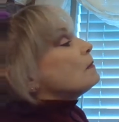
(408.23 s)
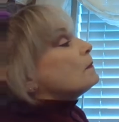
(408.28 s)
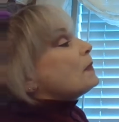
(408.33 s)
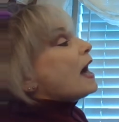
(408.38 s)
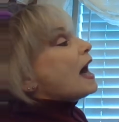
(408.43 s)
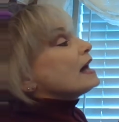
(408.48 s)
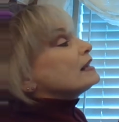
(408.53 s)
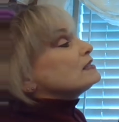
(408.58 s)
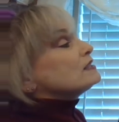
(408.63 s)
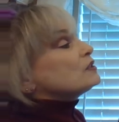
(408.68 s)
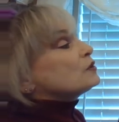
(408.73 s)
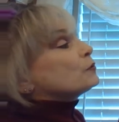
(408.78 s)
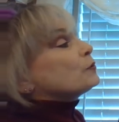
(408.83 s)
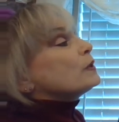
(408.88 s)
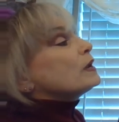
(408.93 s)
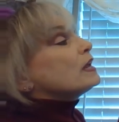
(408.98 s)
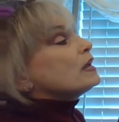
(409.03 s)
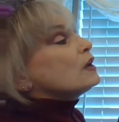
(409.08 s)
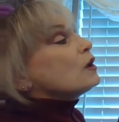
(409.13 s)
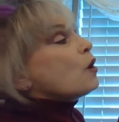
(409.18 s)
past
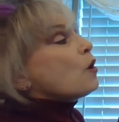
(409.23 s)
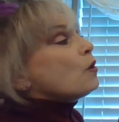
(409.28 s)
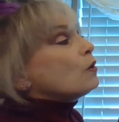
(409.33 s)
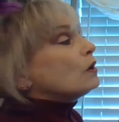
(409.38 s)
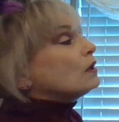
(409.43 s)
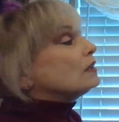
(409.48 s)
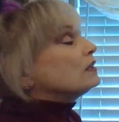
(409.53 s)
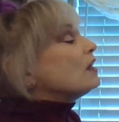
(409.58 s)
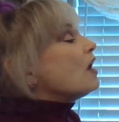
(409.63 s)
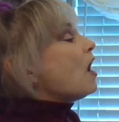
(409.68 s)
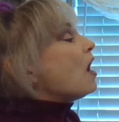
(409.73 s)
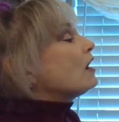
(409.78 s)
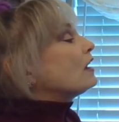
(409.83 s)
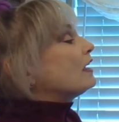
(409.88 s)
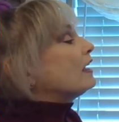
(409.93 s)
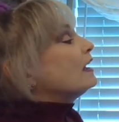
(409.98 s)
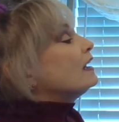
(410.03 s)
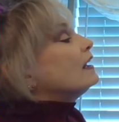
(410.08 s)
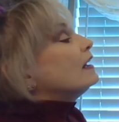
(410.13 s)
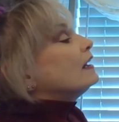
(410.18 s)
3 o'clock.
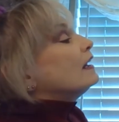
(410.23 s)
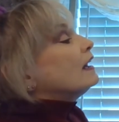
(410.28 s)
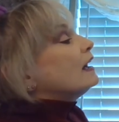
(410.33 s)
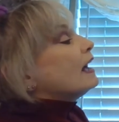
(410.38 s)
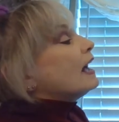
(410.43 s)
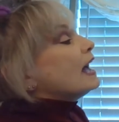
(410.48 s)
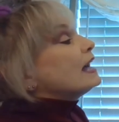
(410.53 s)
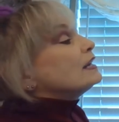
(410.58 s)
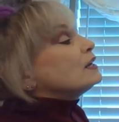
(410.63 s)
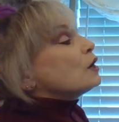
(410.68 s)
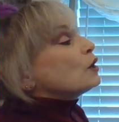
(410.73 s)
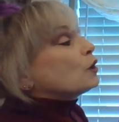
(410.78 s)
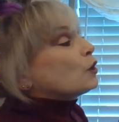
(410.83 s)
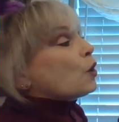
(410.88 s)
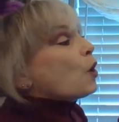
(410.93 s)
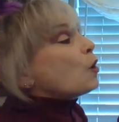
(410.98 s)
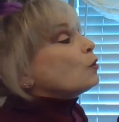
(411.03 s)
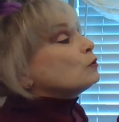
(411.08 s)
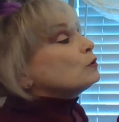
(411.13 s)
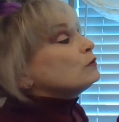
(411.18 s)
And a
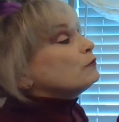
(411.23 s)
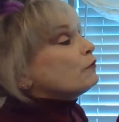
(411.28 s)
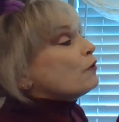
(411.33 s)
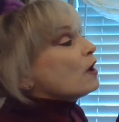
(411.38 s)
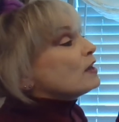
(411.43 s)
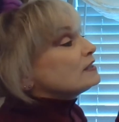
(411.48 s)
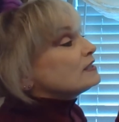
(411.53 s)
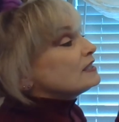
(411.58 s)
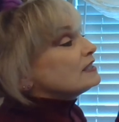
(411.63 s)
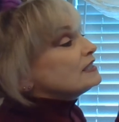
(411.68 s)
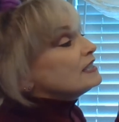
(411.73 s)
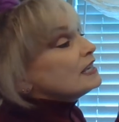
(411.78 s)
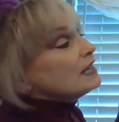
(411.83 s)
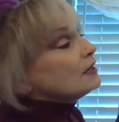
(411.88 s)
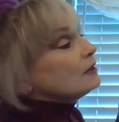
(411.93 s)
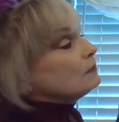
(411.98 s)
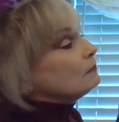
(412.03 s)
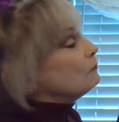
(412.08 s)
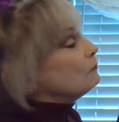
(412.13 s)
cold frosty